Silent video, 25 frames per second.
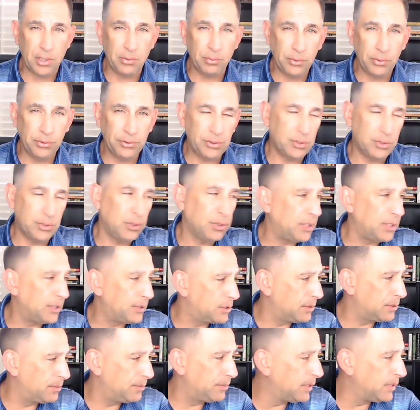We'll just look at
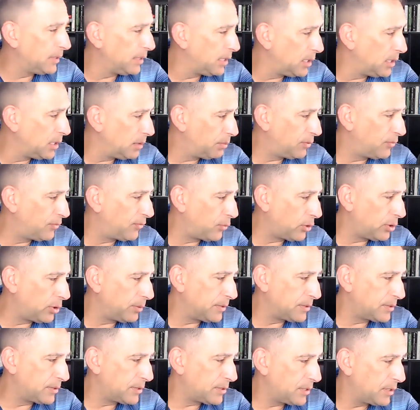some
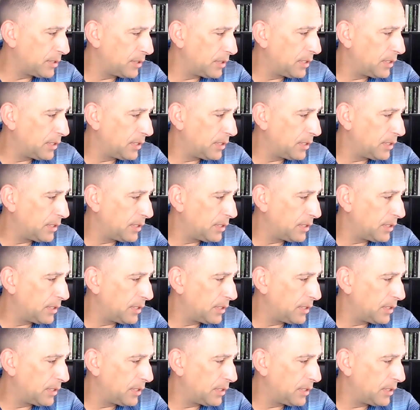performance